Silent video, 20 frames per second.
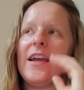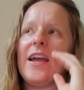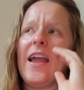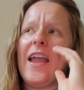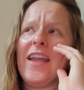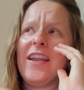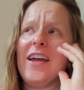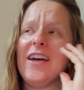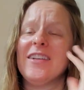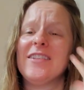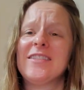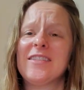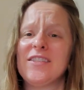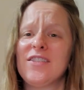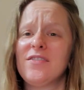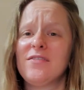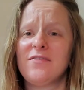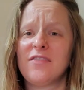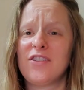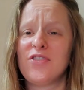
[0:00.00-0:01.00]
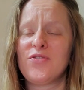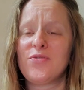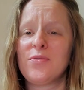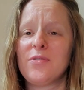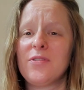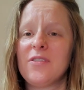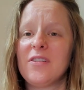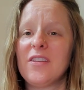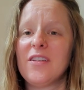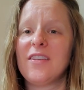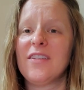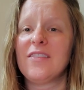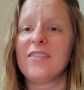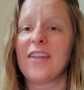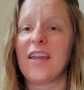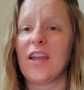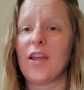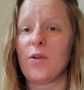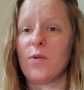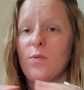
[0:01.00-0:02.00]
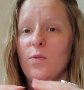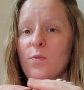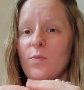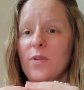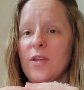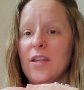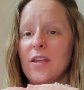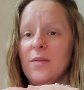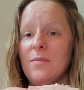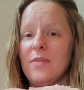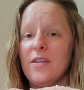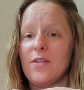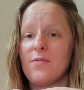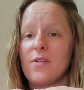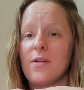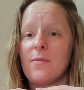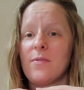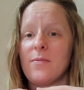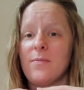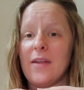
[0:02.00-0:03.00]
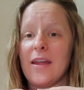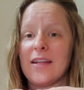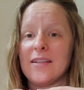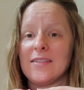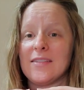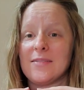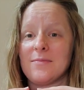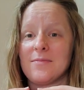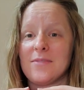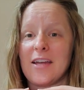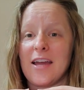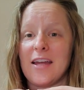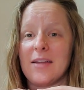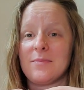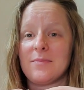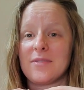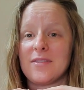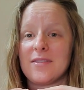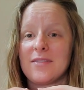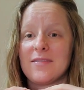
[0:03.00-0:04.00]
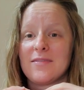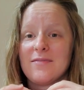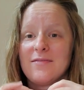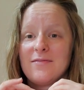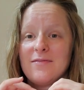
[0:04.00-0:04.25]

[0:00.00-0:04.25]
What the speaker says: and us individually, like, we can be a rubber band sometimes,